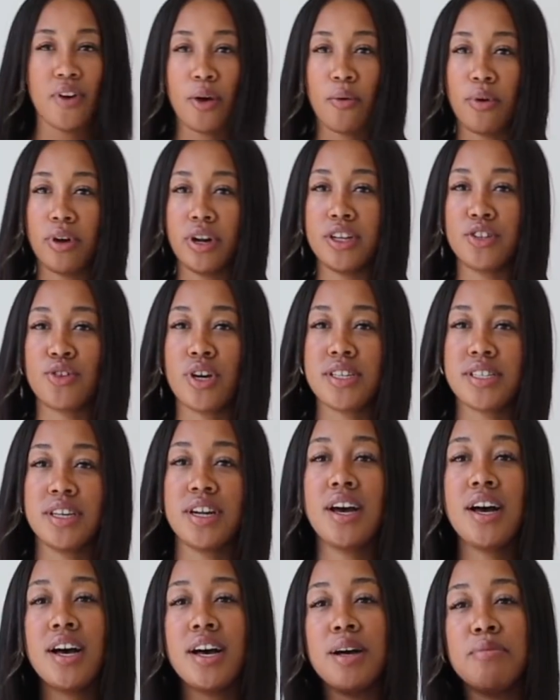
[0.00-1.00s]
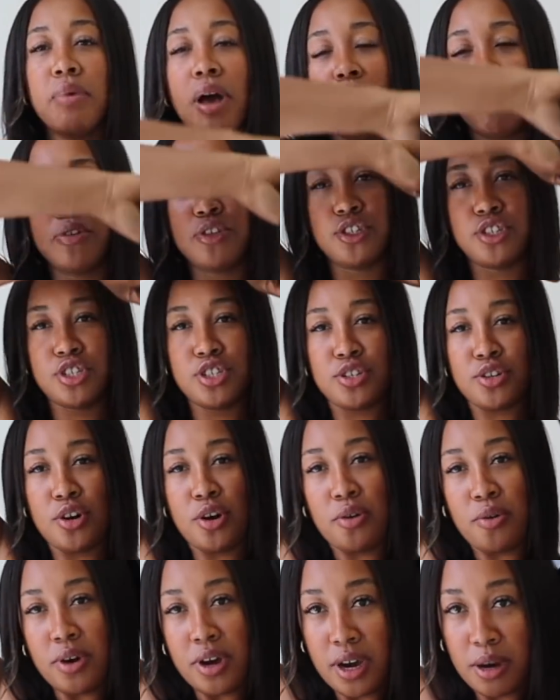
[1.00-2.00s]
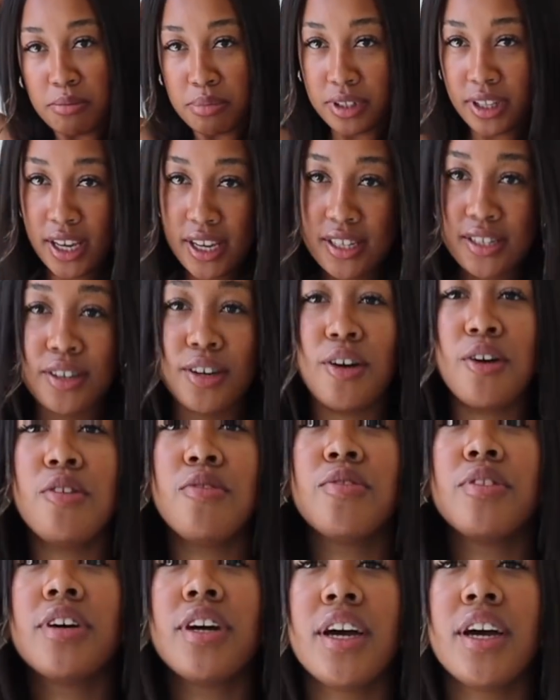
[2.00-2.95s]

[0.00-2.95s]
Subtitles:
I wanna dress it up, I would just throw a blazer over